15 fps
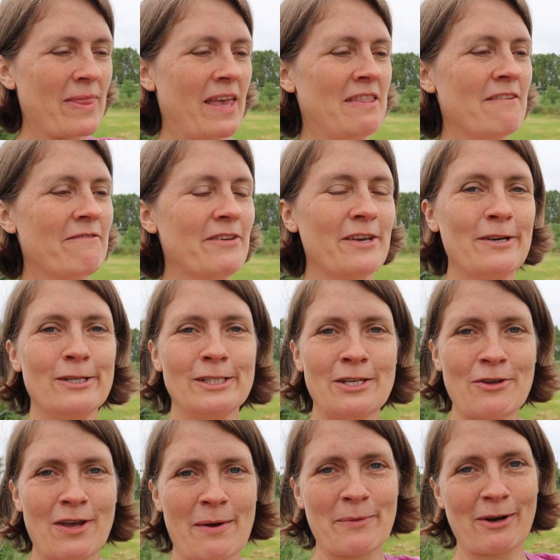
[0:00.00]
in the field
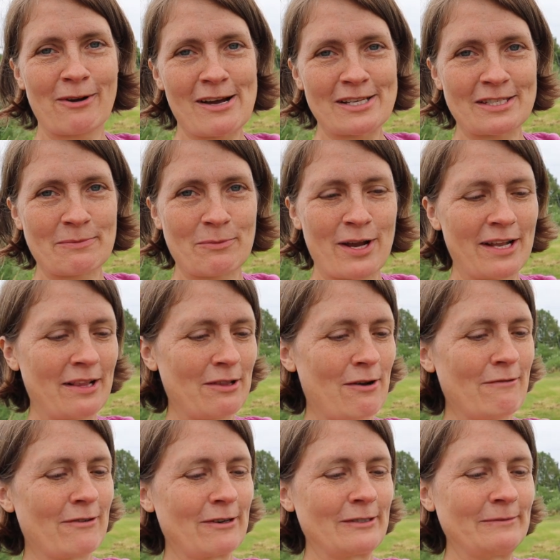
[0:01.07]
and you come across some red
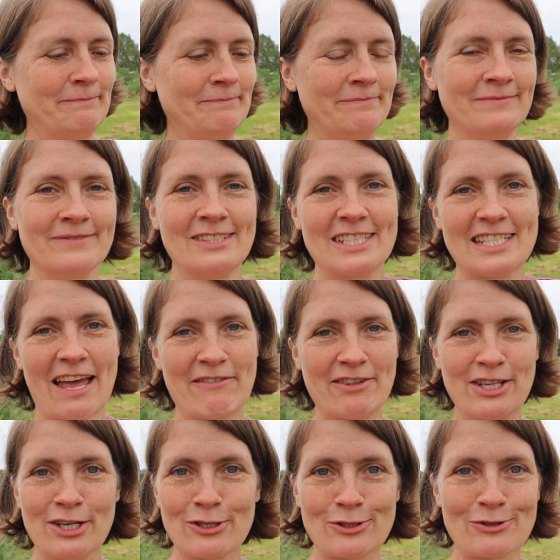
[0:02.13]
clover. Just have a
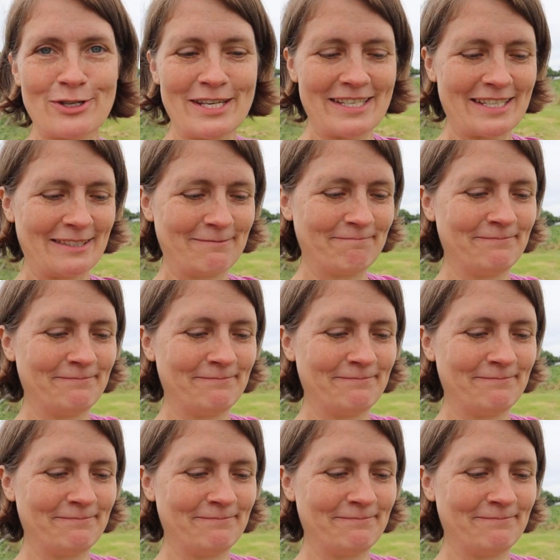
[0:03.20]
little treat.